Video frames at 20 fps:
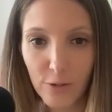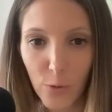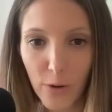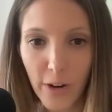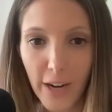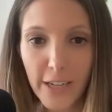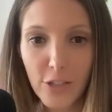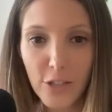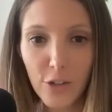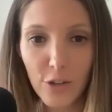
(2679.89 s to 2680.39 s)
what
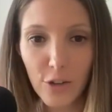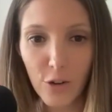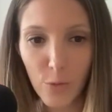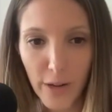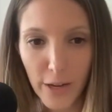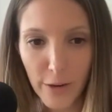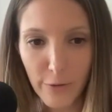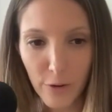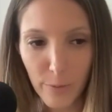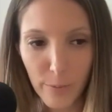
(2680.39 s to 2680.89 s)
I took
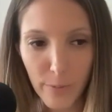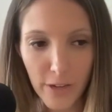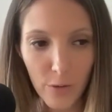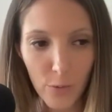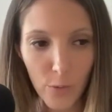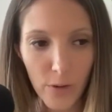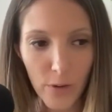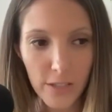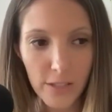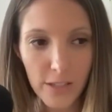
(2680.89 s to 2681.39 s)
away from it
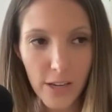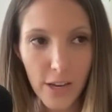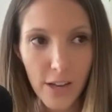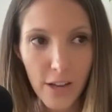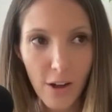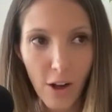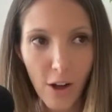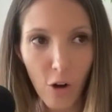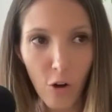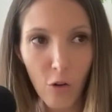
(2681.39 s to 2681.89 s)
was
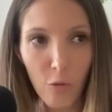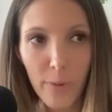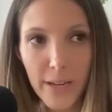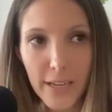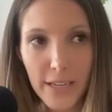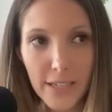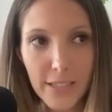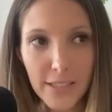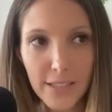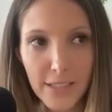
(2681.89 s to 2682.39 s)
all my
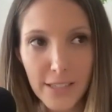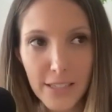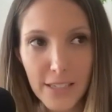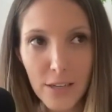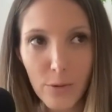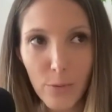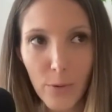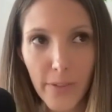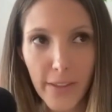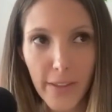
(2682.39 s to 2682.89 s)
kids
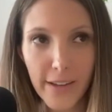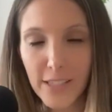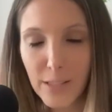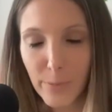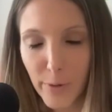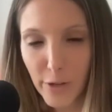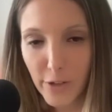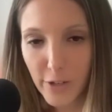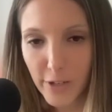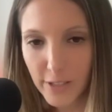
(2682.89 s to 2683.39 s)
need when they
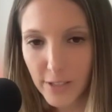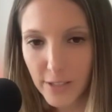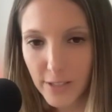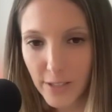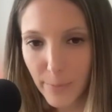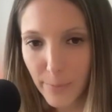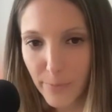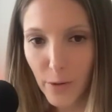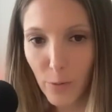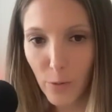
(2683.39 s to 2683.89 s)
experience
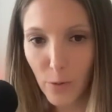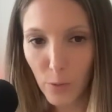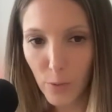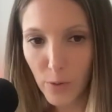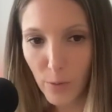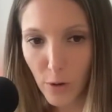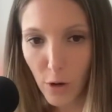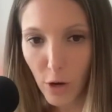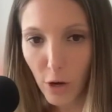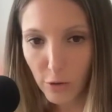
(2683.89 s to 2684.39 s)
something what we
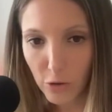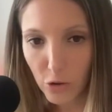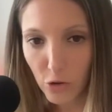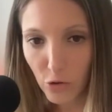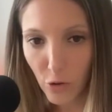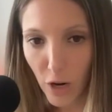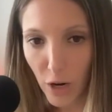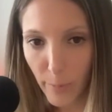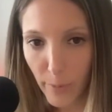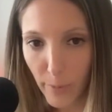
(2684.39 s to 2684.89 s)
would call
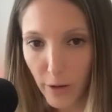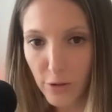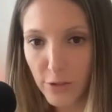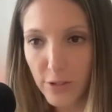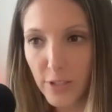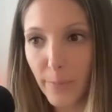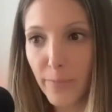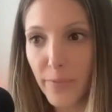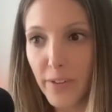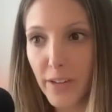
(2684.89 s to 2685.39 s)
trauma or
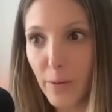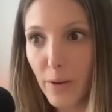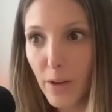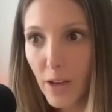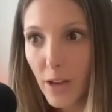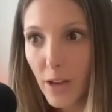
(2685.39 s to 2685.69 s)
something